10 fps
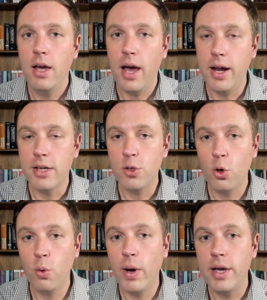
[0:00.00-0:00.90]
And as
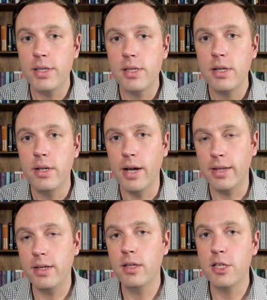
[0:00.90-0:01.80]
always,
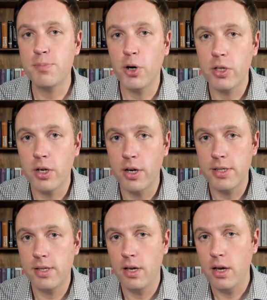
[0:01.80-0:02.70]
nothing in this
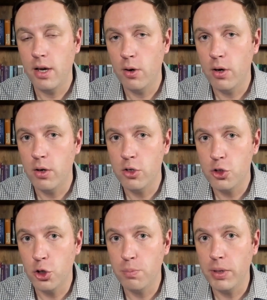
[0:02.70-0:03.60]
podcast
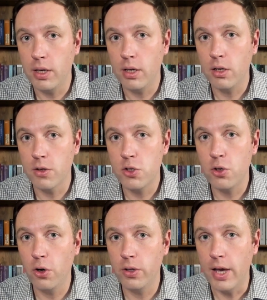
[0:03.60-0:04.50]
should be
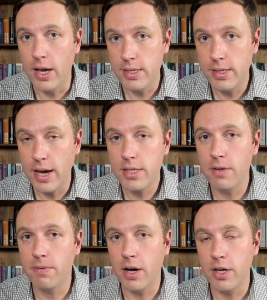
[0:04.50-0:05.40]
construed as tax
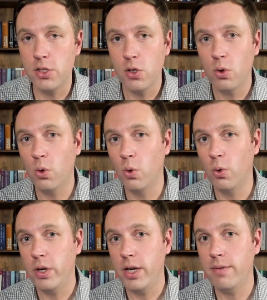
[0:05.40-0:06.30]
advice
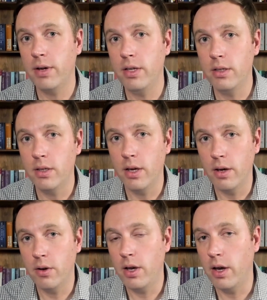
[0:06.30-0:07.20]
or even in
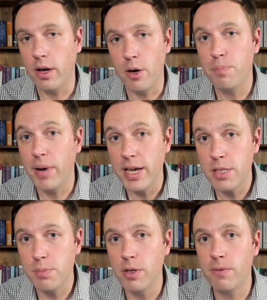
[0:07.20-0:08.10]
a
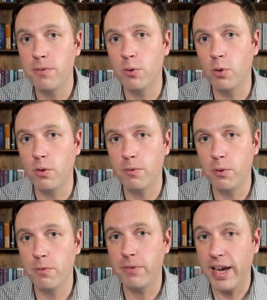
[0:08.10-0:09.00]
replacement for
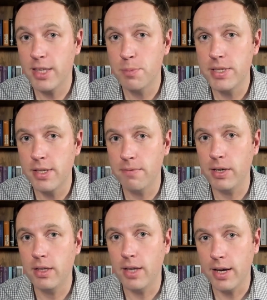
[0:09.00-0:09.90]

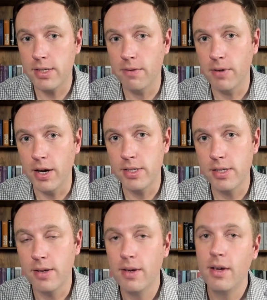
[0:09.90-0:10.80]
fact-specific tax
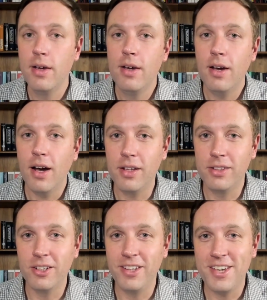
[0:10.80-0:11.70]
advice.
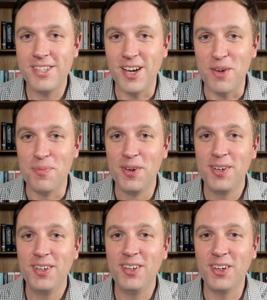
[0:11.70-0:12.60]
Until next time,
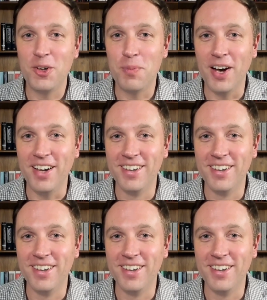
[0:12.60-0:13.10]
goodbye.